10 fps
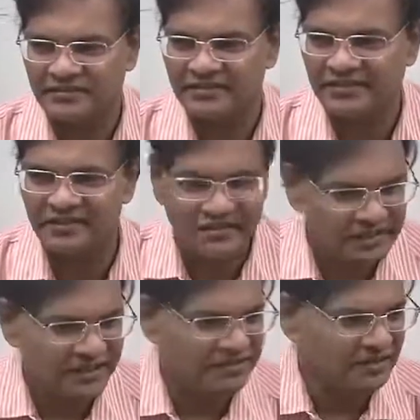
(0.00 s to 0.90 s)
So
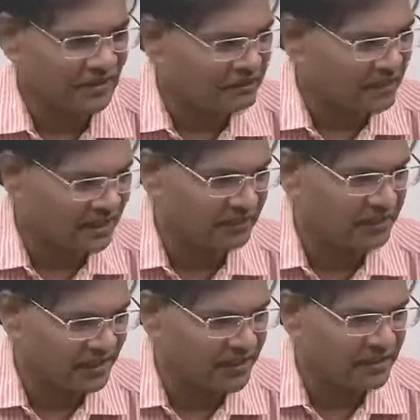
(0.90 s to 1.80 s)
this is how I will be
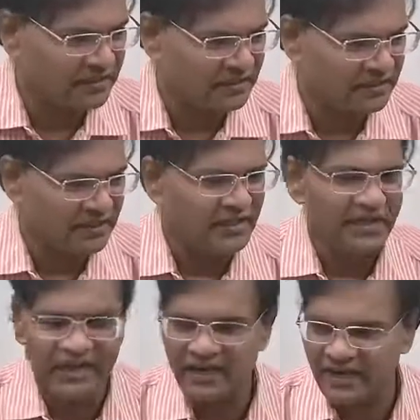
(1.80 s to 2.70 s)
doing it.
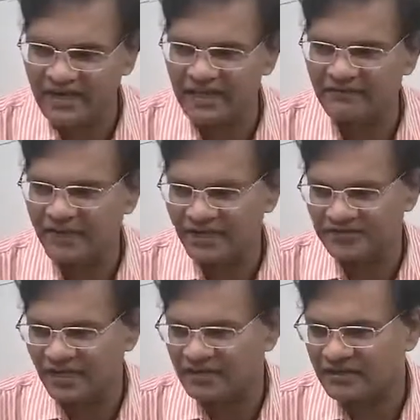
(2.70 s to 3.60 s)
And another way is
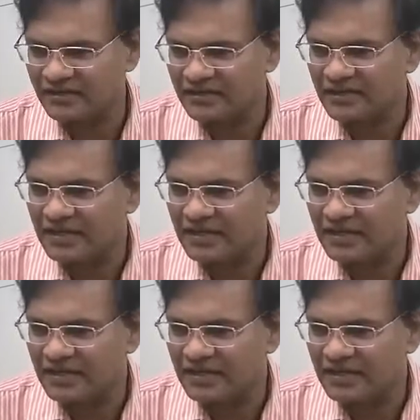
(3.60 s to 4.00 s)
that